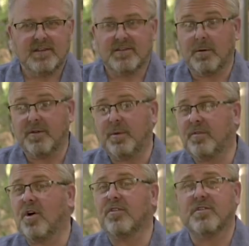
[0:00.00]
So if
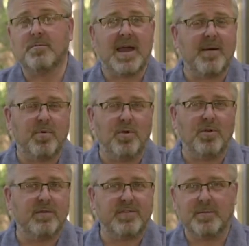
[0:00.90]
we've got some
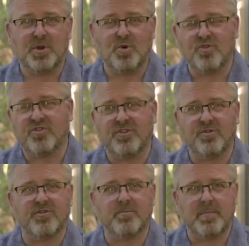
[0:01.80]
apple from an orchard,
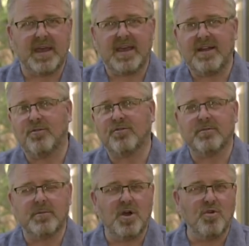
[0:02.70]
or some pear, or
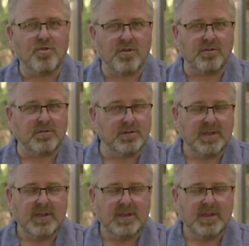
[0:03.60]
some oak, or